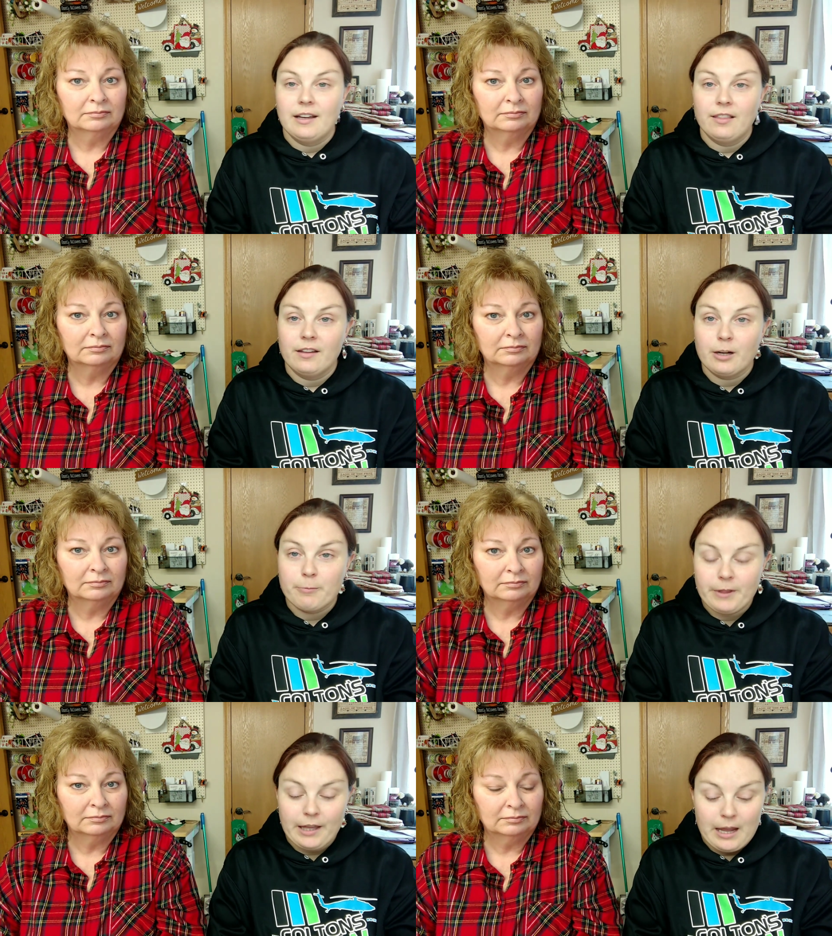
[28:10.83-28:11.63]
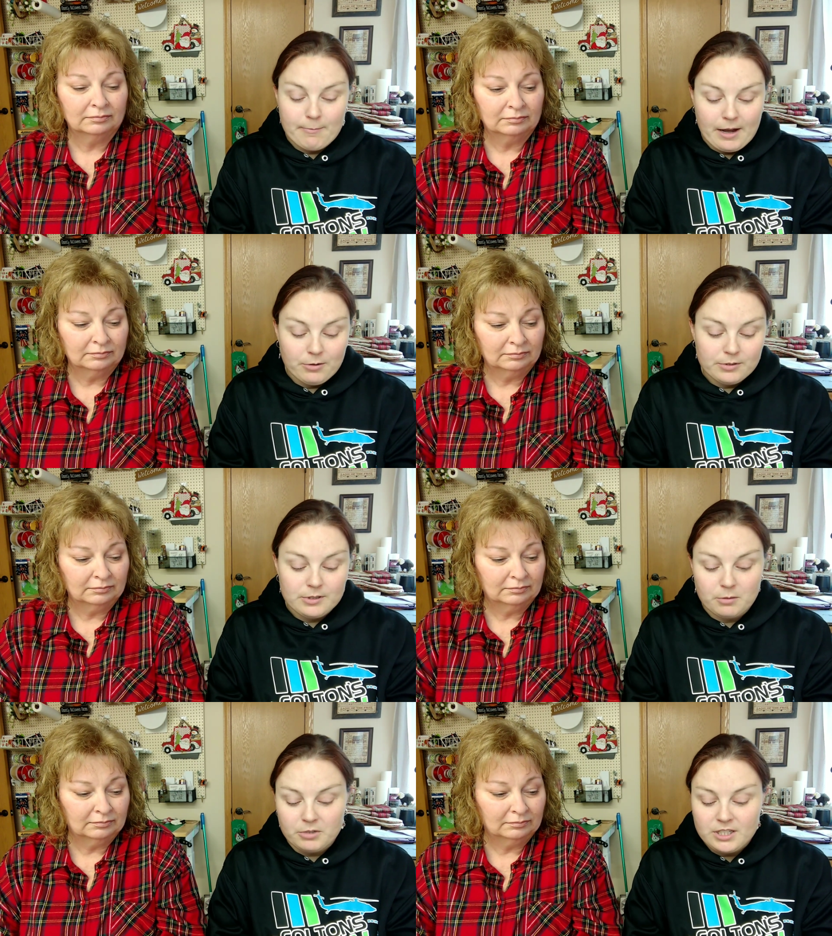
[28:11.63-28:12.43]
Speaker 1: And the number that came
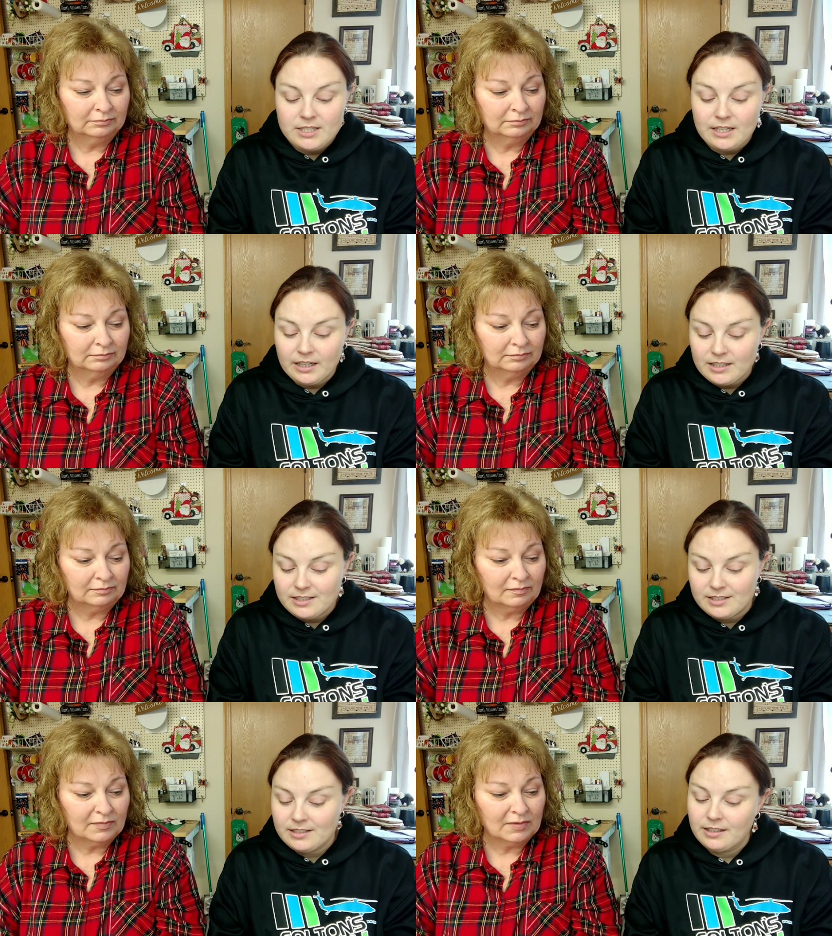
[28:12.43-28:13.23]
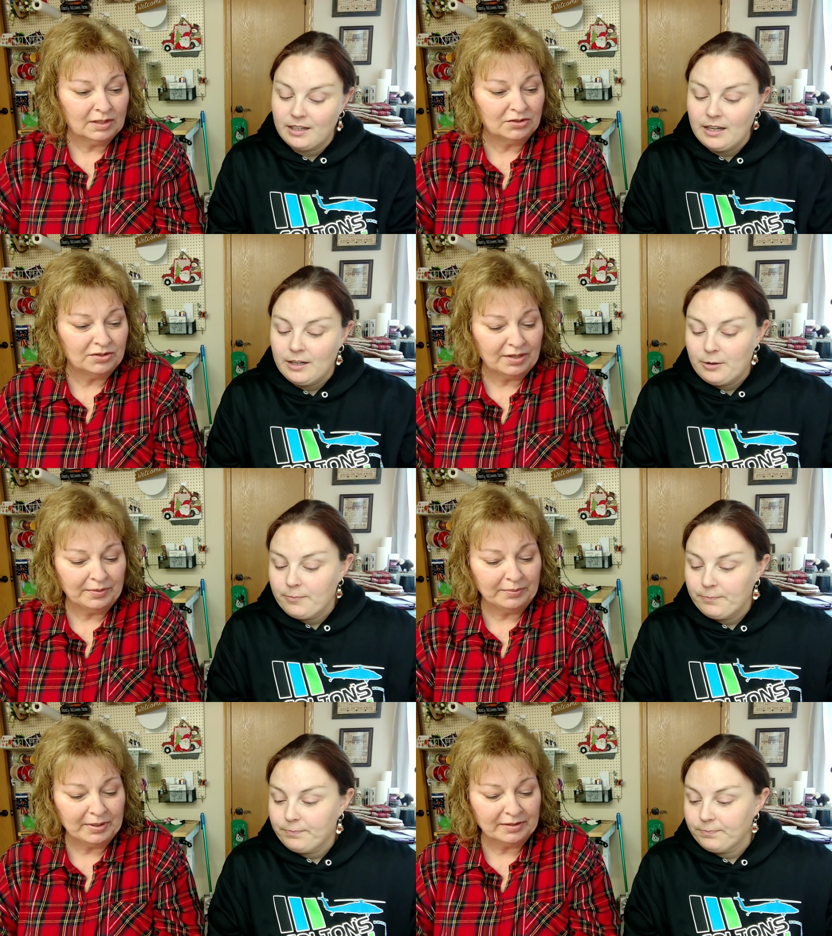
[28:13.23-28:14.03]
out was number six. Did you
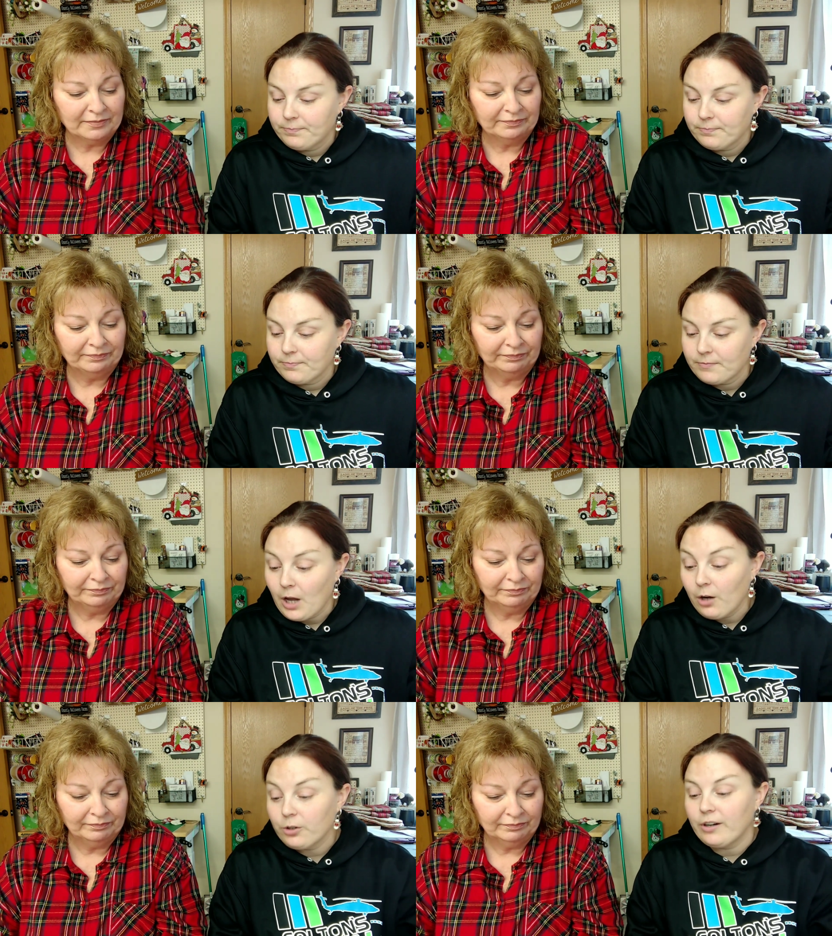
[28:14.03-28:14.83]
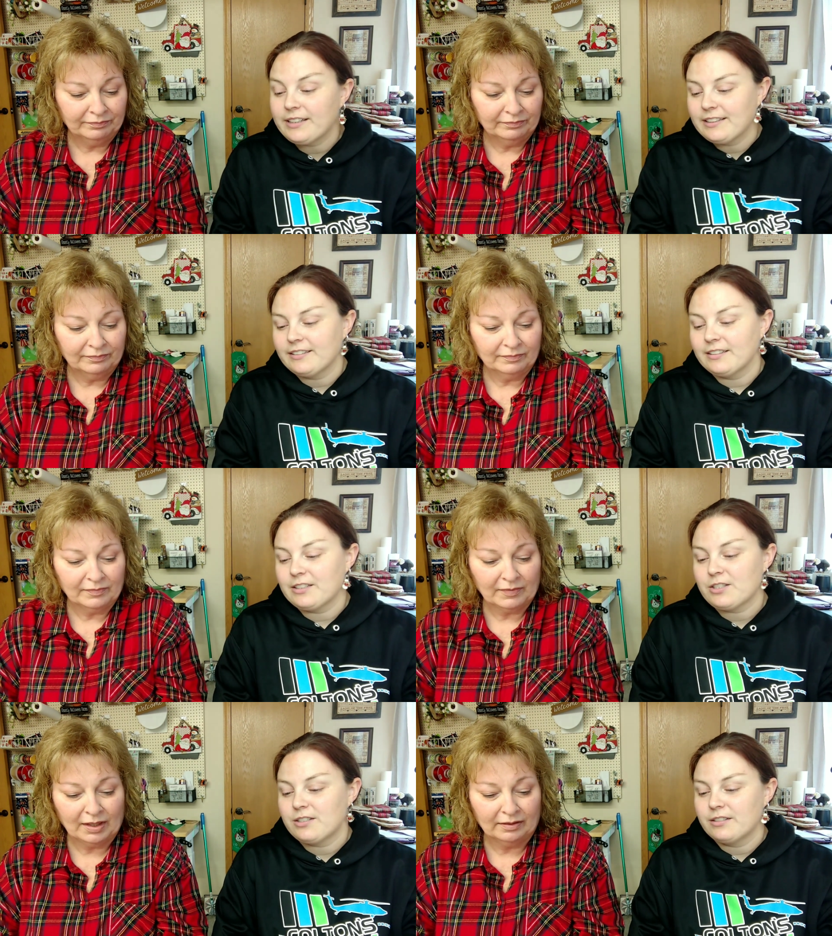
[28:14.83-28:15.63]
say what it was? Oh, no, I
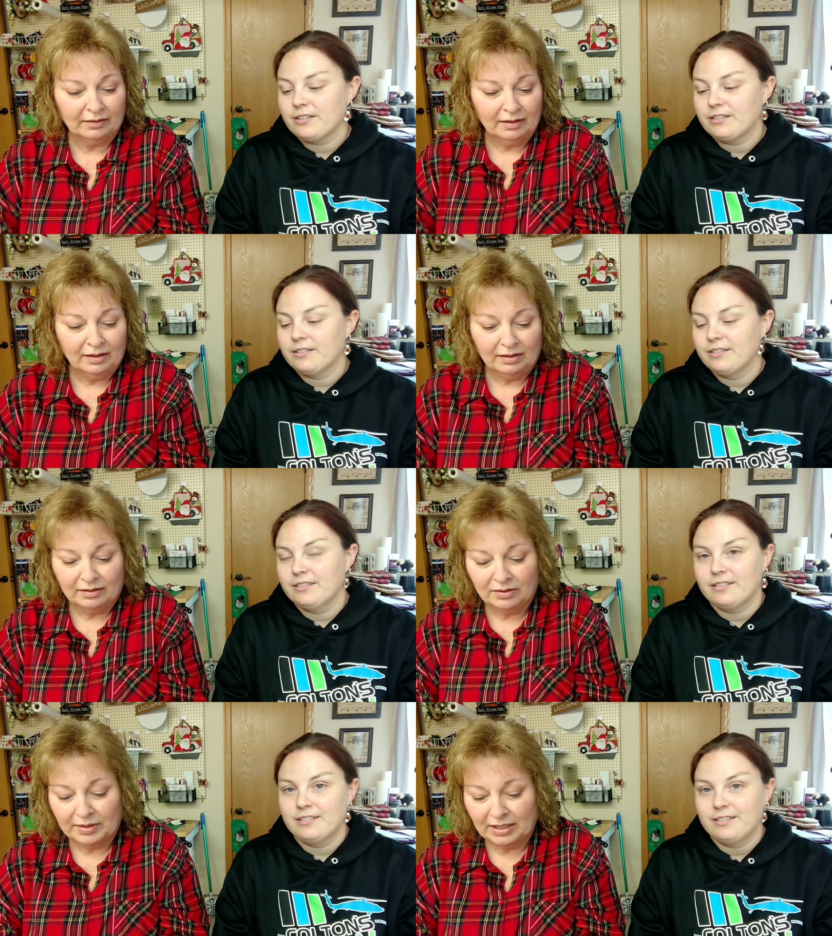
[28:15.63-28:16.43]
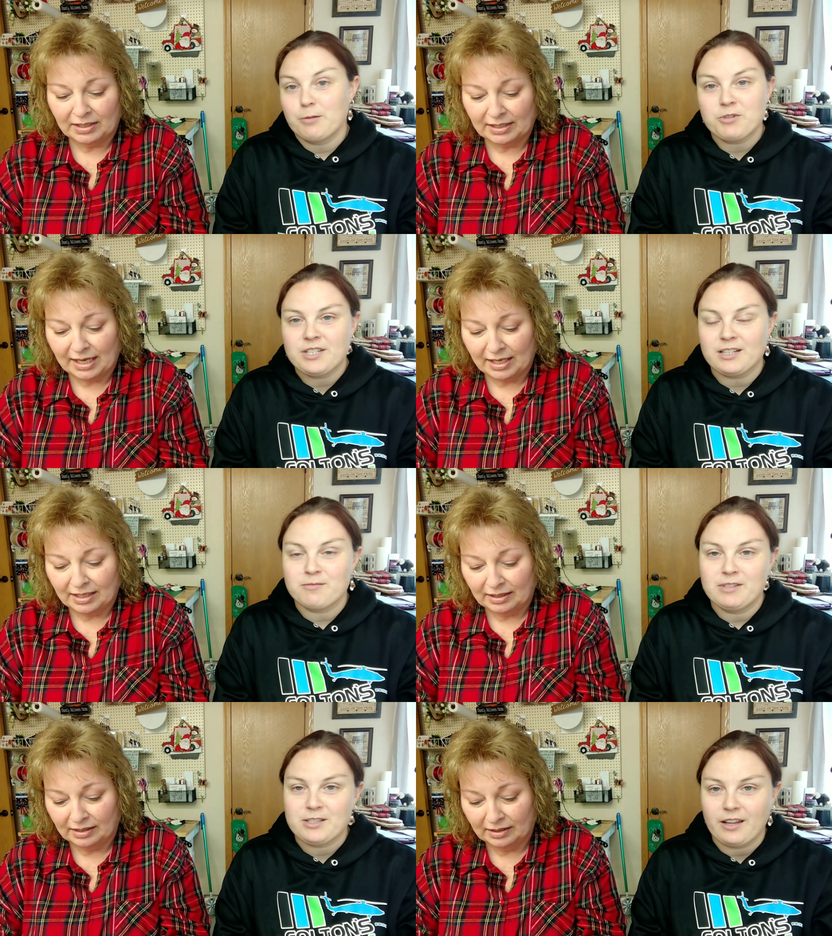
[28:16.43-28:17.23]
didn't. Let's okay. So it is number
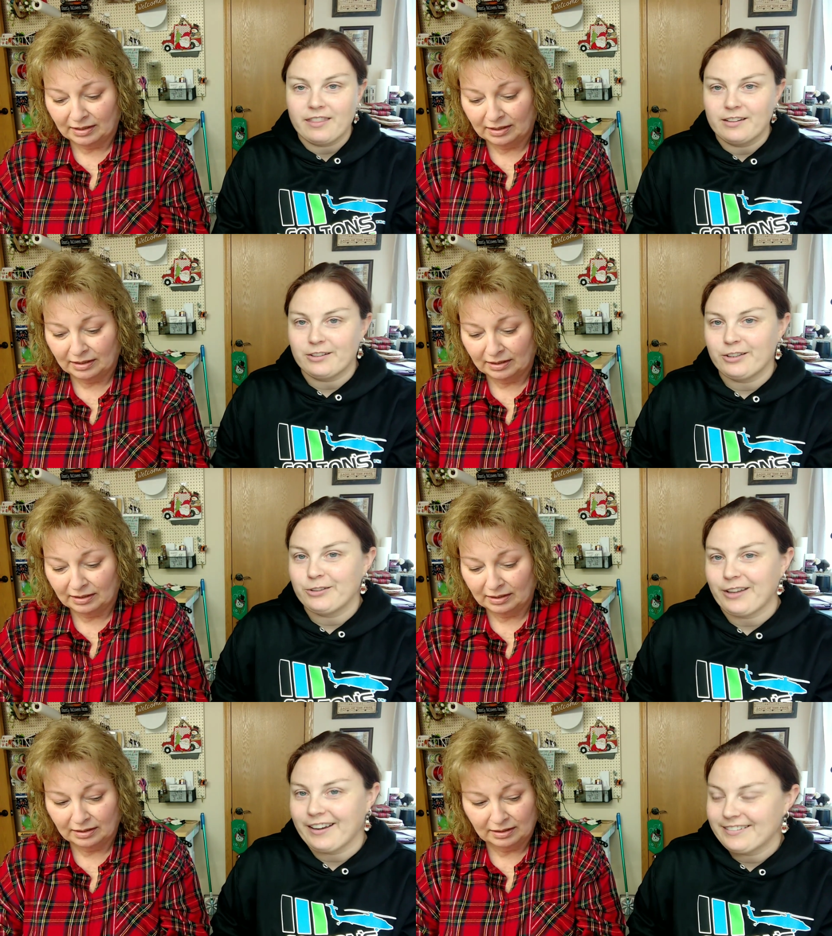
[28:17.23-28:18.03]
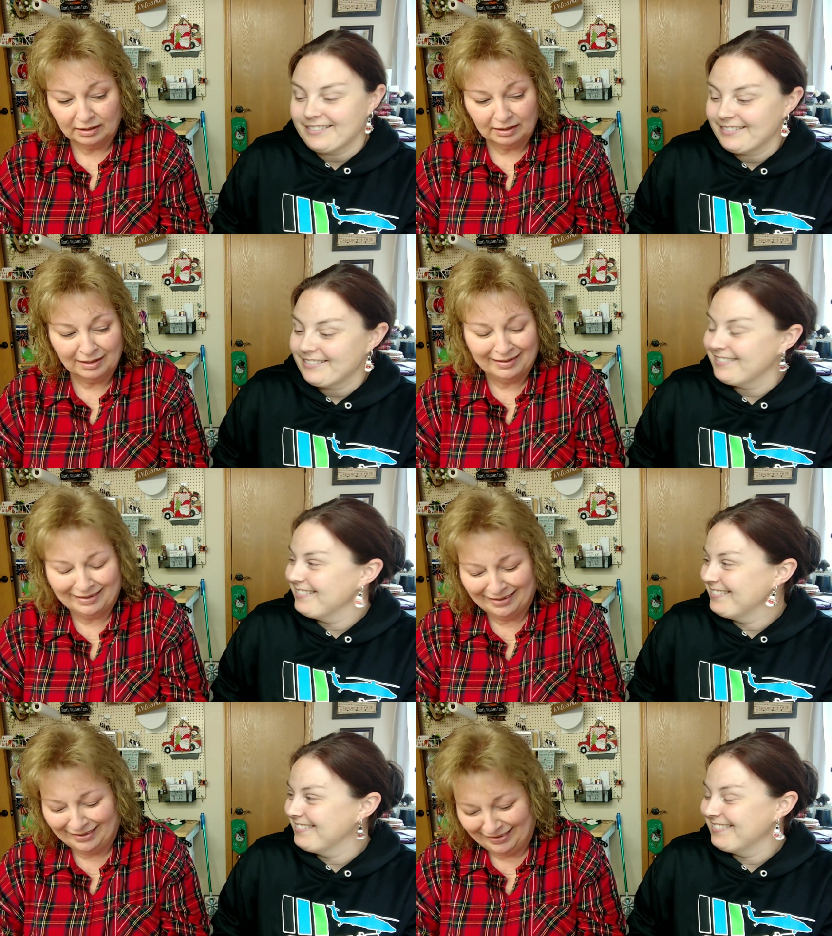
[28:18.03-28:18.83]
six a... means nothing to you
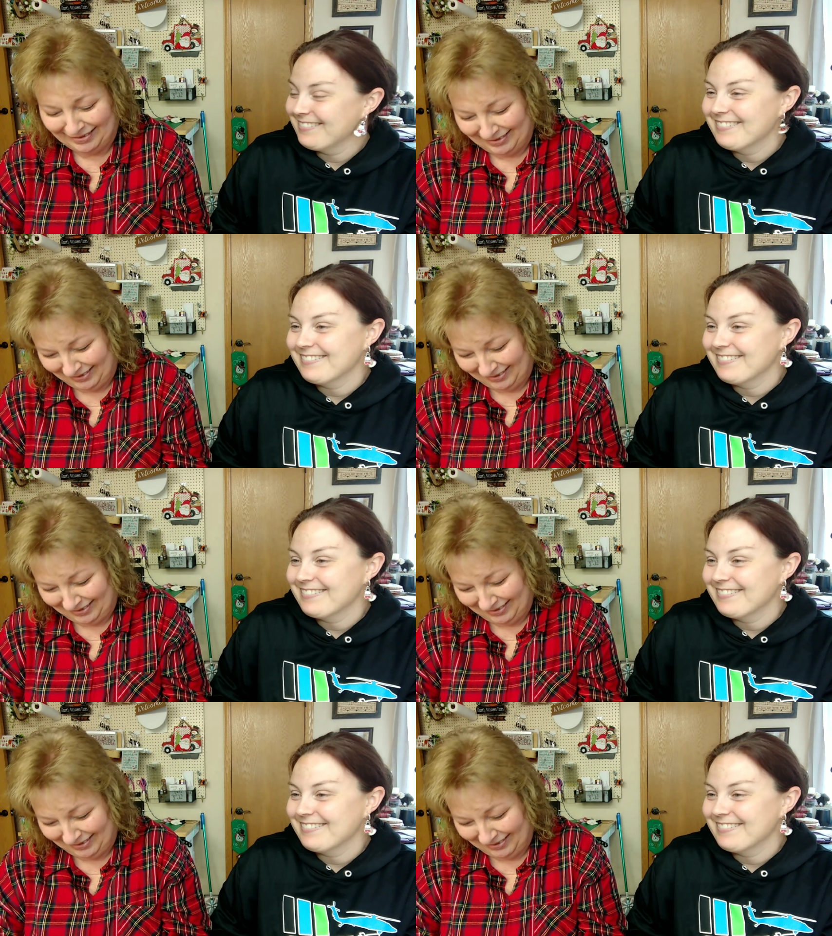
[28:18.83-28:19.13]
yet.